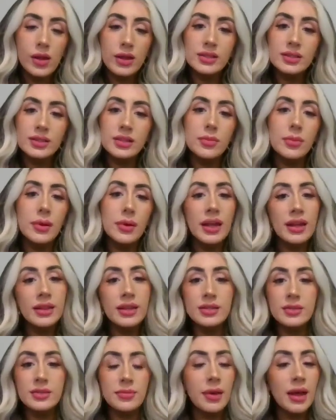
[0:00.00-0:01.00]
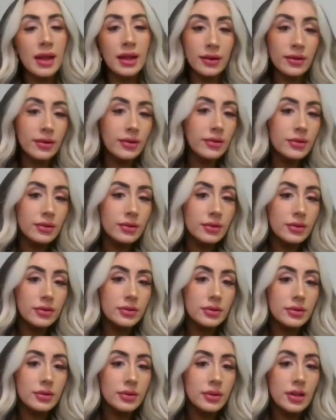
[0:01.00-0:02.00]
is to pay these men.
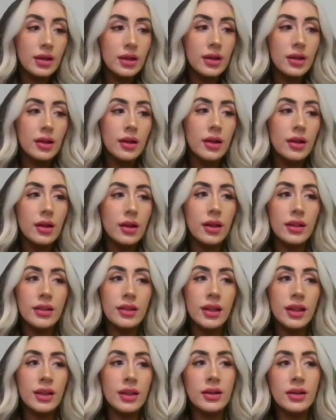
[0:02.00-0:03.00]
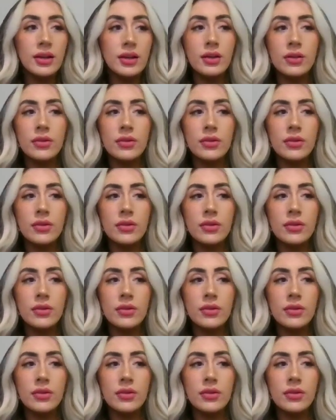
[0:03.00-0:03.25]
And then,